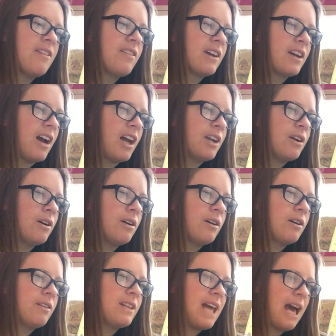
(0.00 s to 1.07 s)

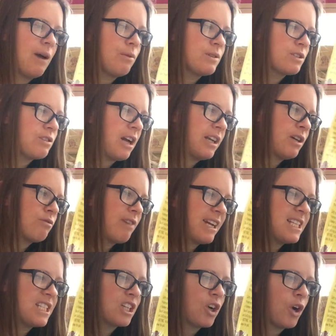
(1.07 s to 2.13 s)
There was Gunner
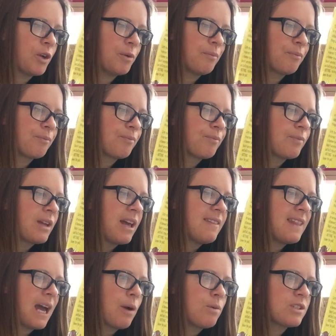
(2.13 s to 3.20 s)
racing on.
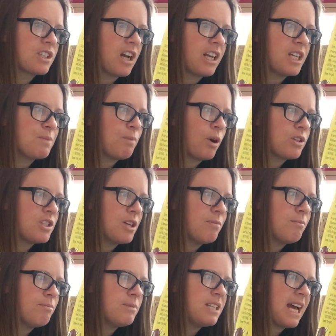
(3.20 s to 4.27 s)
There was Gunner's
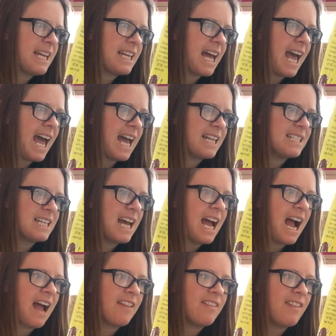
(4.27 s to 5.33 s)
bottom, dead ahead,
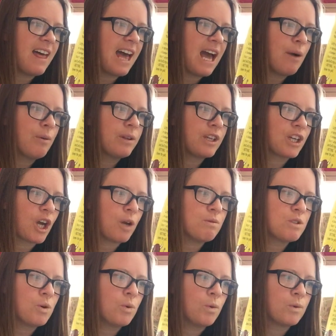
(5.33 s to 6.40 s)
and there were the
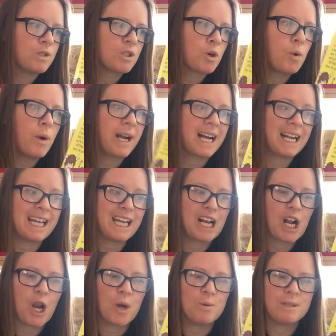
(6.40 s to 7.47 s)
goat's horns, quickly
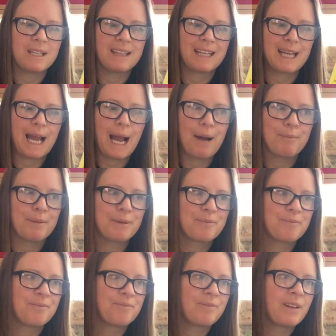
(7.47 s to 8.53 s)
closing the gap.
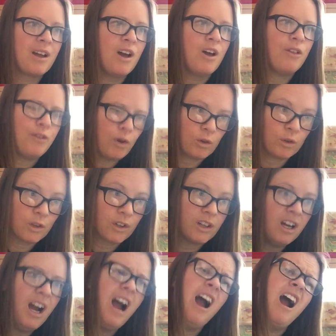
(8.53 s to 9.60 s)
Thunk!
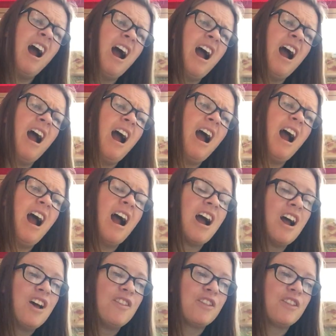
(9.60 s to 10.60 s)
Ah!